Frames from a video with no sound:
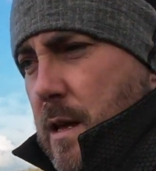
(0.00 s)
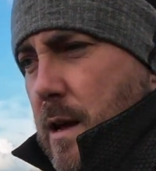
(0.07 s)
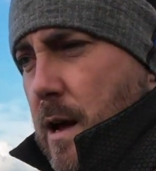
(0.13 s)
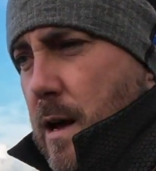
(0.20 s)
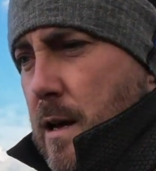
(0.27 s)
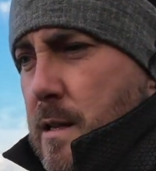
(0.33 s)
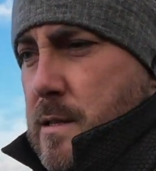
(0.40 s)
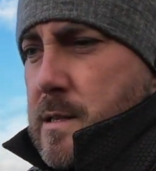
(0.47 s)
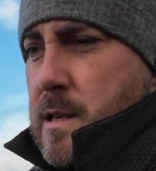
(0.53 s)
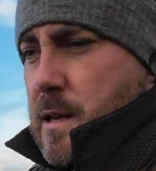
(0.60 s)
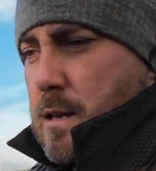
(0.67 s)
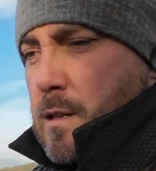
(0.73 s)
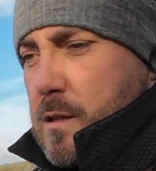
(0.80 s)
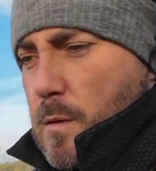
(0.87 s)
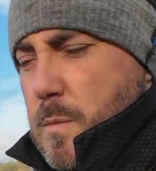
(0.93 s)
And
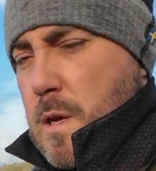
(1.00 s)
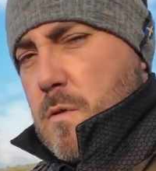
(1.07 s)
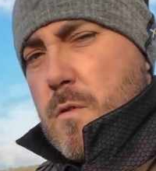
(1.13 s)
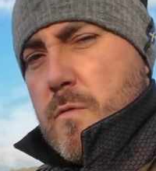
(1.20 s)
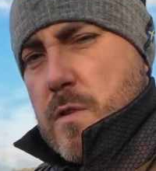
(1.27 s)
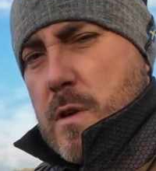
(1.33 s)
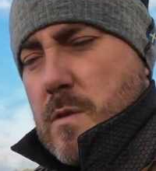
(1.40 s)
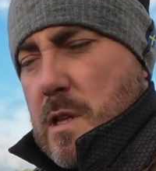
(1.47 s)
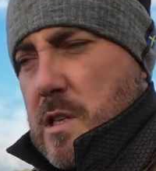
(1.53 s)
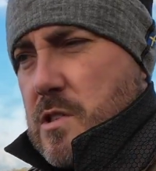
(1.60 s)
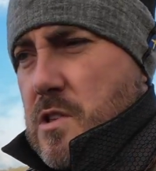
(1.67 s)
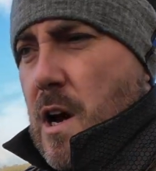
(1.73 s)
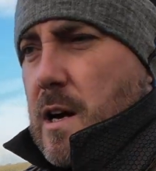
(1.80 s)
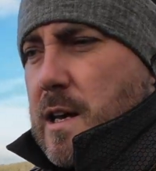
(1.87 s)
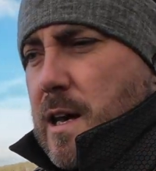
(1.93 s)
there'll be a review of this
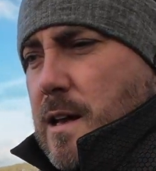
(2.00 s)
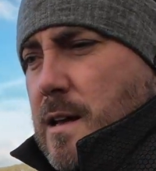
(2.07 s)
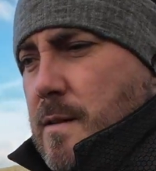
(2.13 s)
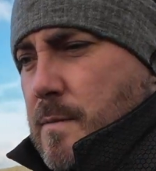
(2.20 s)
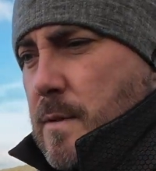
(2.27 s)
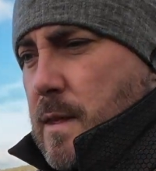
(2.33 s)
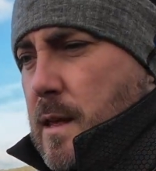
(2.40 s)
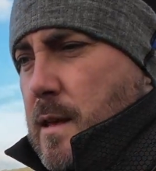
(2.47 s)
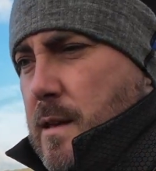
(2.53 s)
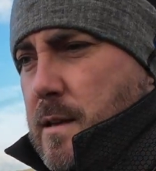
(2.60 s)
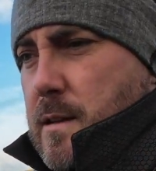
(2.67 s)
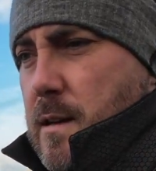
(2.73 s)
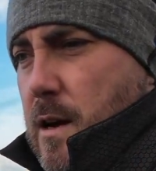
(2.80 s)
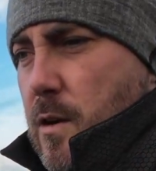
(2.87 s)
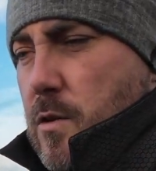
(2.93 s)
jacket
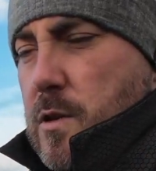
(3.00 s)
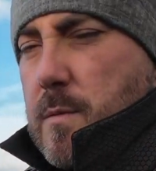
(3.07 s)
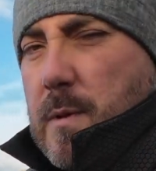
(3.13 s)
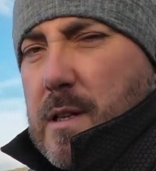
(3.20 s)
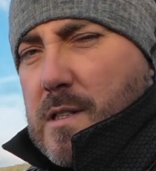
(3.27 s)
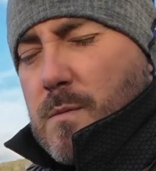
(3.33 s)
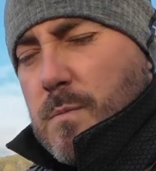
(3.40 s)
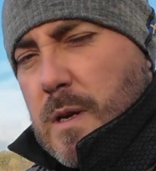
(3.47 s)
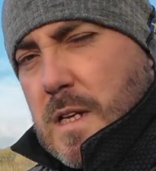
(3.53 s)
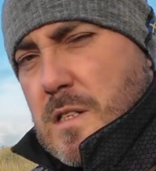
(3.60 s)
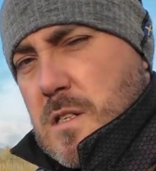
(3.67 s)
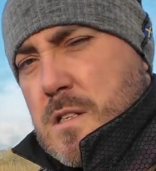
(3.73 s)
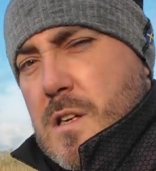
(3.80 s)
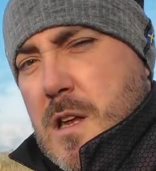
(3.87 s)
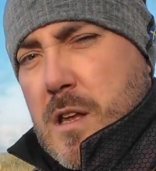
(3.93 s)
and other bits and
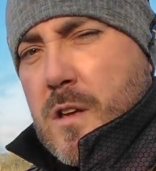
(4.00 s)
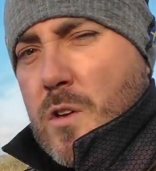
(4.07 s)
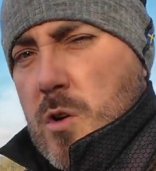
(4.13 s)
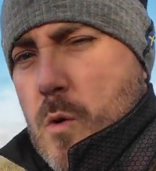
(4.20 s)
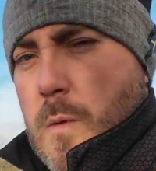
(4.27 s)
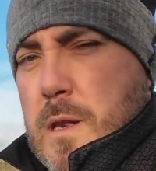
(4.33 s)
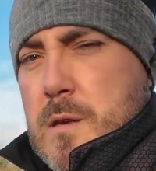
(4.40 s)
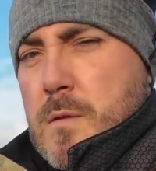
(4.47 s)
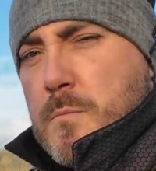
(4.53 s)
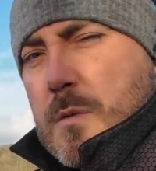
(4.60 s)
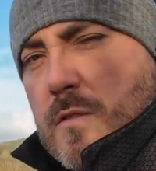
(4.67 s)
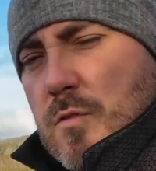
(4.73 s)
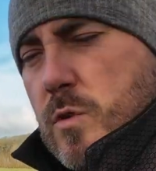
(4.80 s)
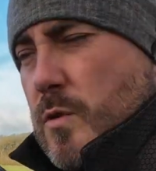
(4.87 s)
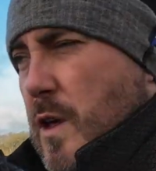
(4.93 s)
pieces coming
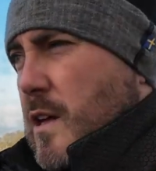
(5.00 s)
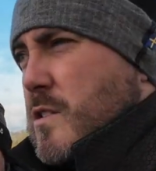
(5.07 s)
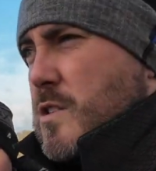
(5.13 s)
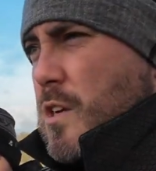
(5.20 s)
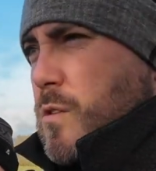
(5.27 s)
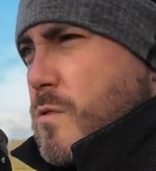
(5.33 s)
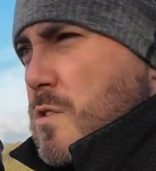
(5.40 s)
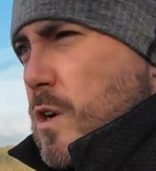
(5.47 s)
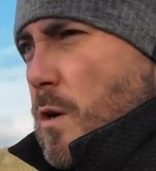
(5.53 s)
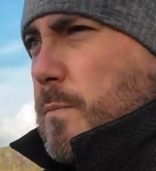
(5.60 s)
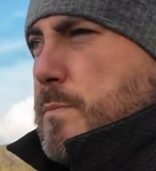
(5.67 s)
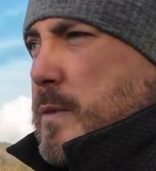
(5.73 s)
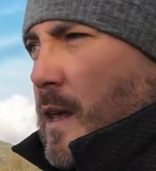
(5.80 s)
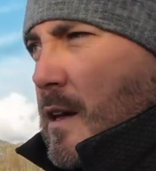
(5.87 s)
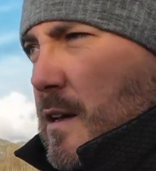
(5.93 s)
before that too. So
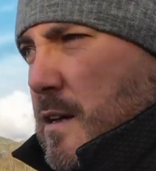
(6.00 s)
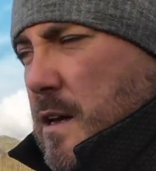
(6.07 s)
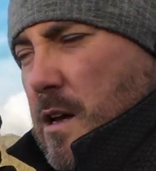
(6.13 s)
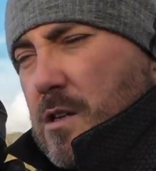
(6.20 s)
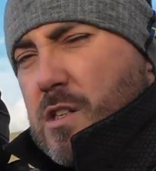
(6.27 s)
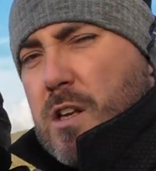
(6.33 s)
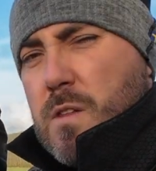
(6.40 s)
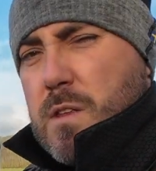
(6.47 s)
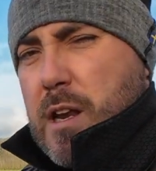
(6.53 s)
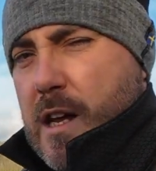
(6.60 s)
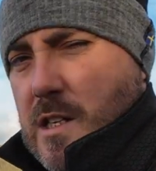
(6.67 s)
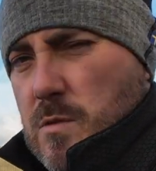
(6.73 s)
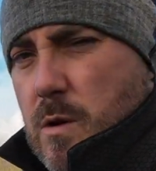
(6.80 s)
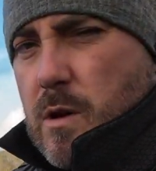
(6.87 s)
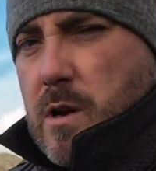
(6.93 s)
I'll see you on the
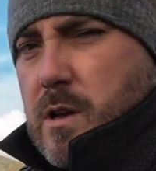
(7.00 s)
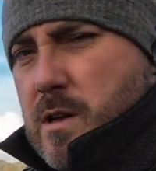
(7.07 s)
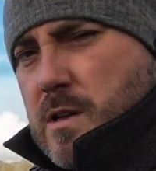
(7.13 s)
next one.